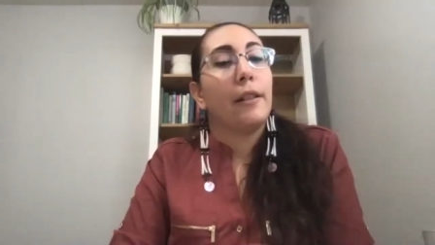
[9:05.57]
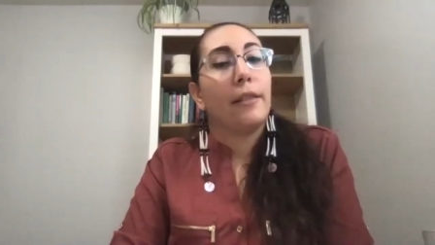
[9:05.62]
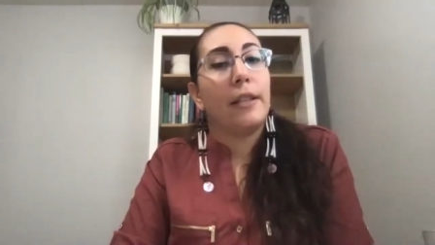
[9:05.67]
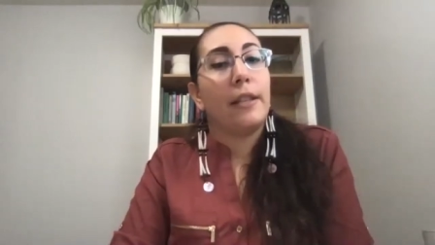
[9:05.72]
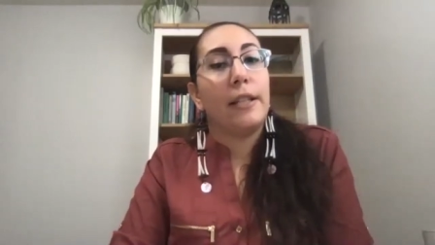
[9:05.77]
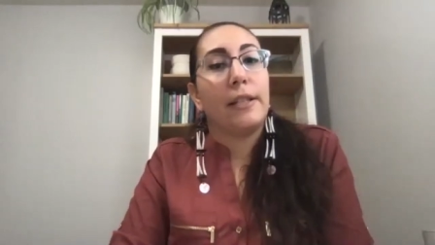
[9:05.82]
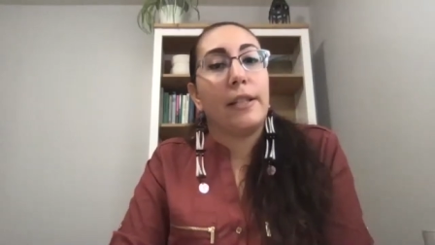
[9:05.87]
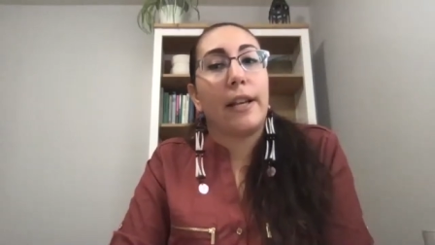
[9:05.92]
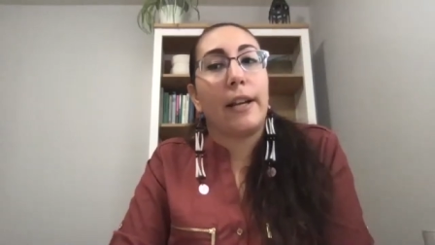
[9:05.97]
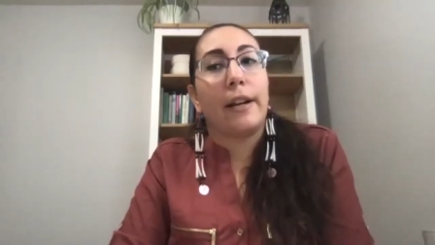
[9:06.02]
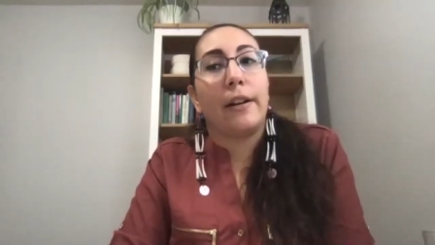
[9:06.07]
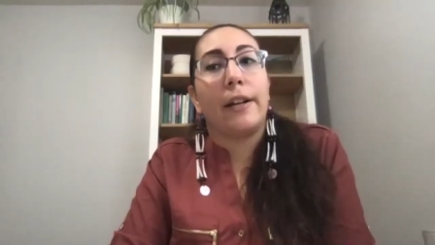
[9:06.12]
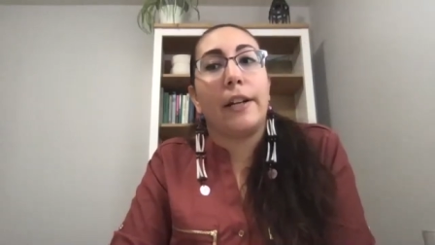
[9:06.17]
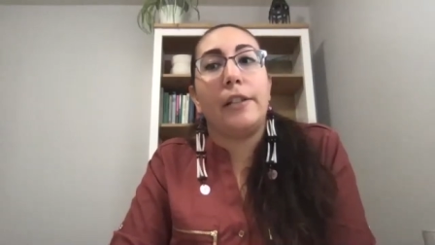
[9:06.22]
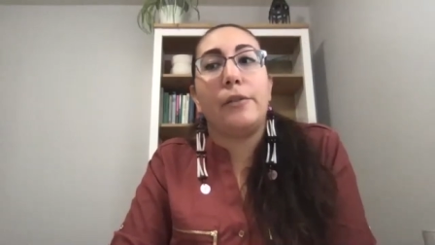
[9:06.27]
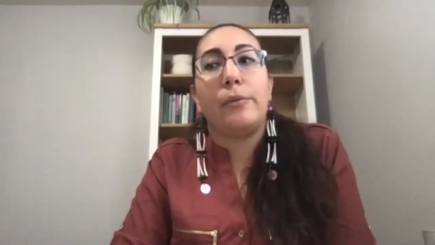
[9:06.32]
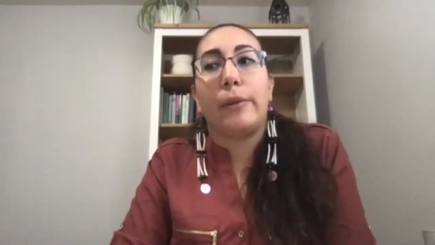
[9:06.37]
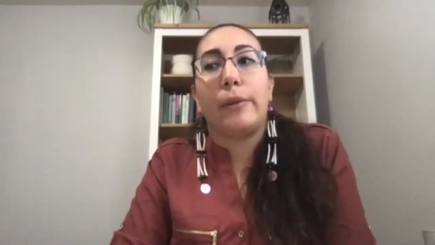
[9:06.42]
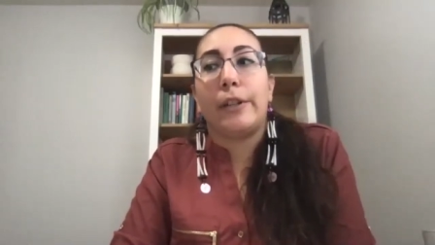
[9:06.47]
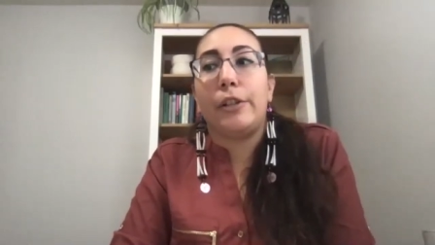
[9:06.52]
these
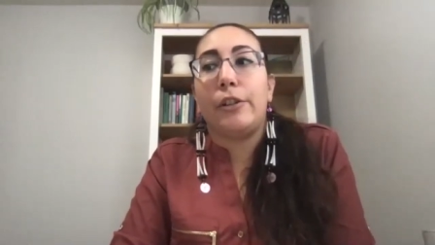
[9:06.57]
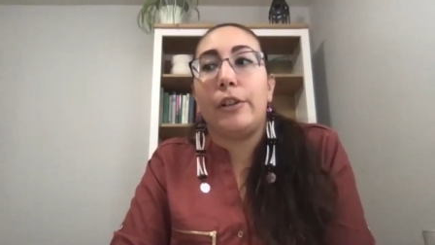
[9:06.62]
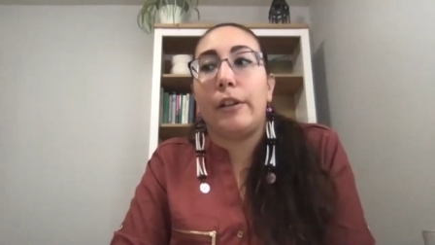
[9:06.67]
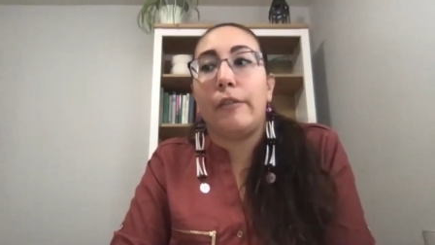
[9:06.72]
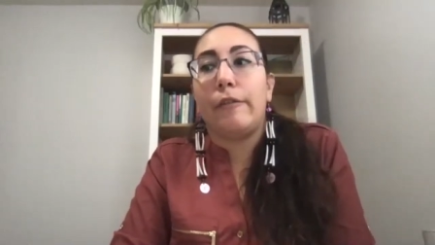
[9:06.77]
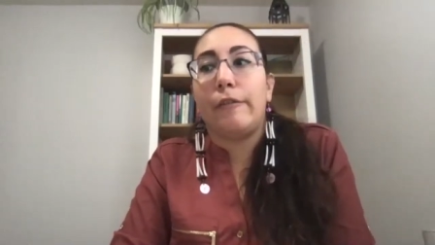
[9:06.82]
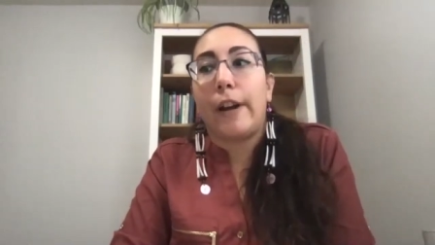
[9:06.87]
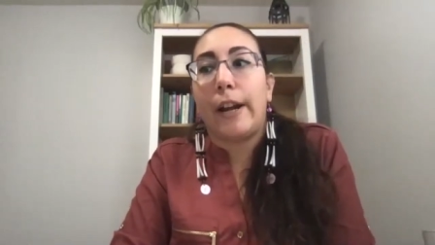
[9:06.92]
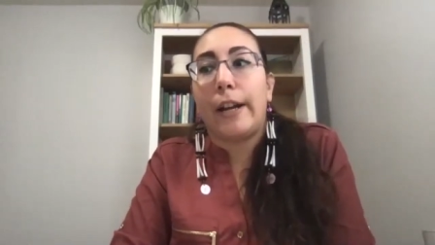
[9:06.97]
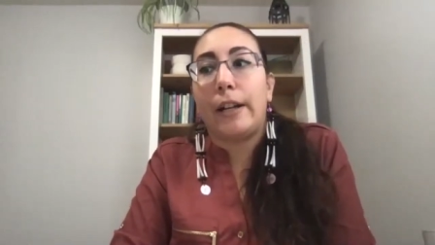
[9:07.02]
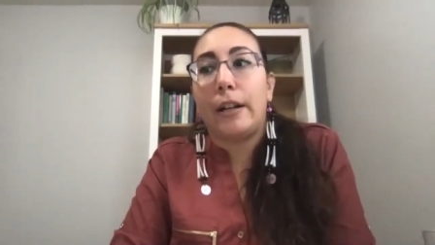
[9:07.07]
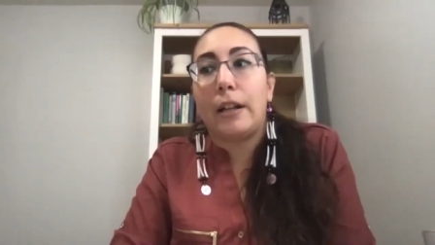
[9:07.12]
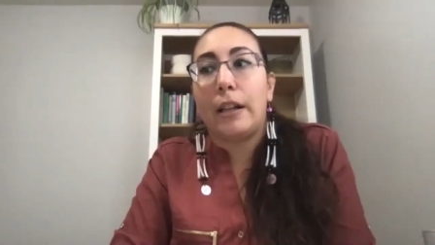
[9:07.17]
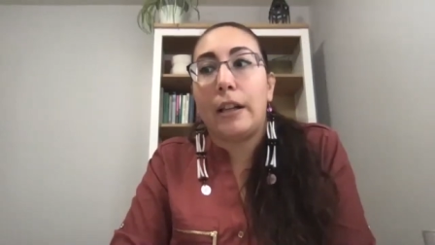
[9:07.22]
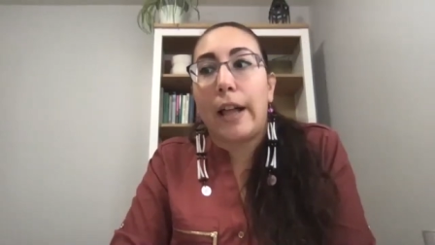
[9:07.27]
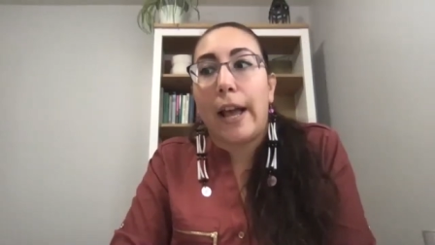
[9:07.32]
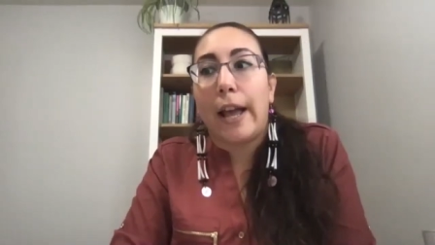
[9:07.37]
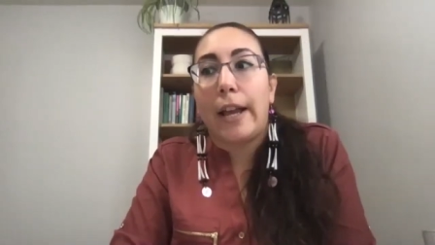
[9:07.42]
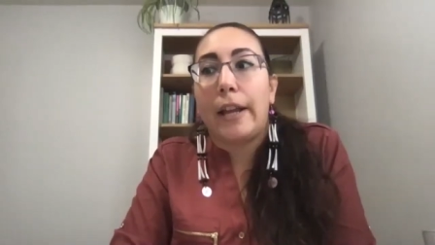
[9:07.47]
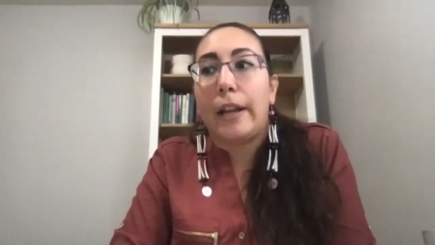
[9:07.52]
areas where you can find
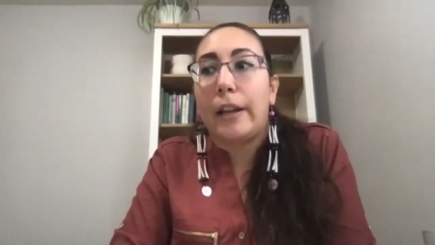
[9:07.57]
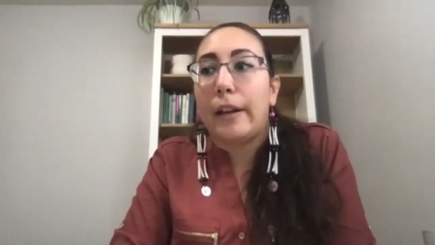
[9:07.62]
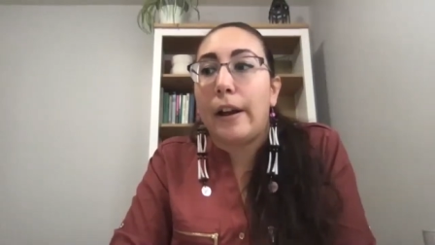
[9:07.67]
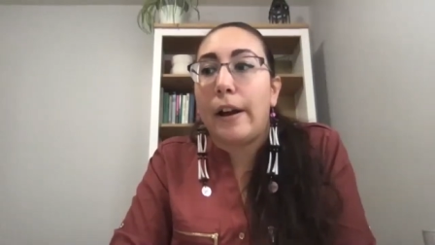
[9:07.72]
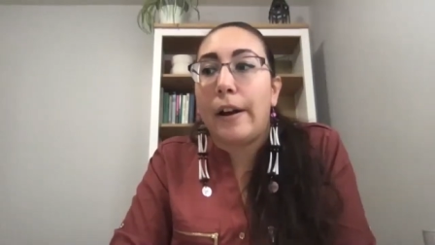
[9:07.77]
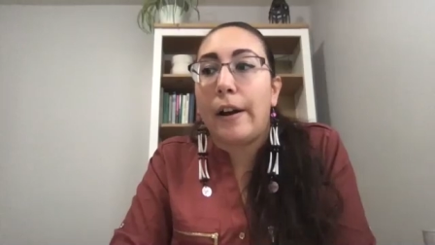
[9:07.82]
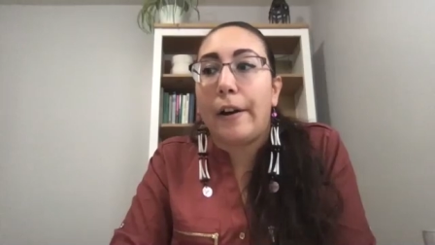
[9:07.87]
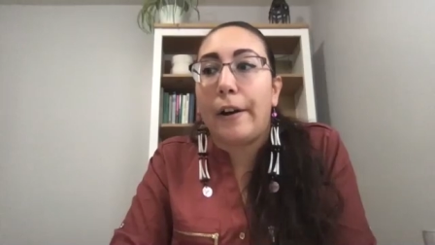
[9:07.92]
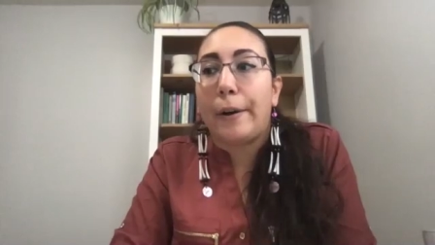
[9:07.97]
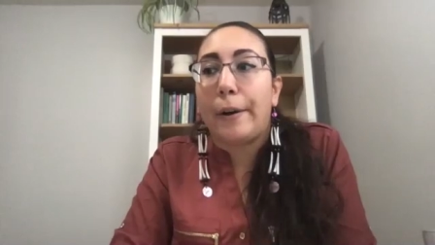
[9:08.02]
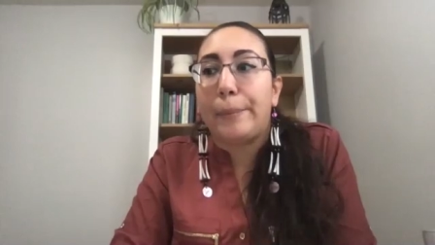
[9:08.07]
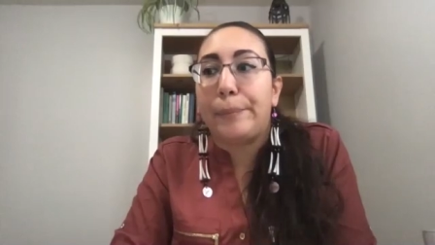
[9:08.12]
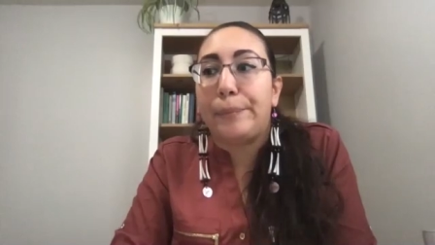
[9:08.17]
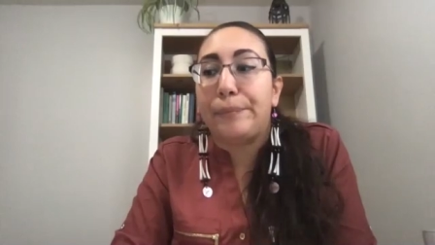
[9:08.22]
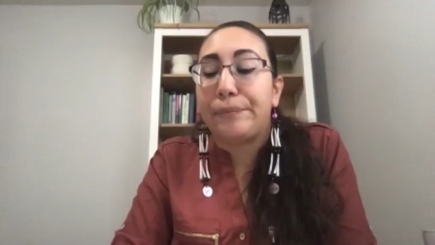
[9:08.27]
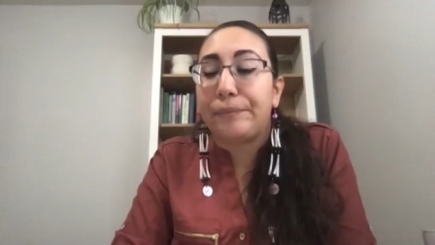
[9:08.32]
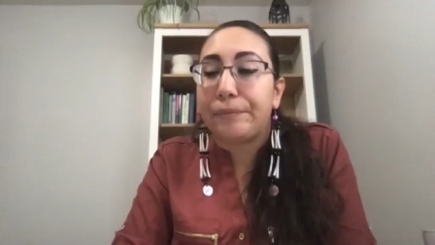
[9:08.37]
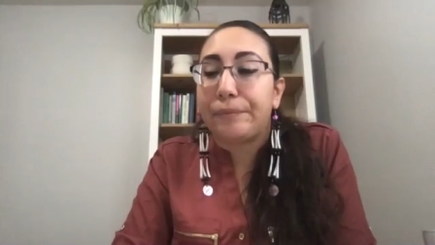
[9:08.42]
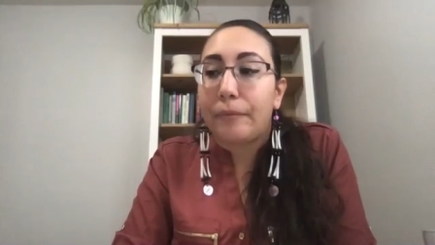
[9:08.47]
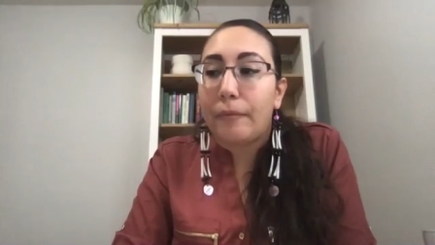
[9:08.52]
clay, um,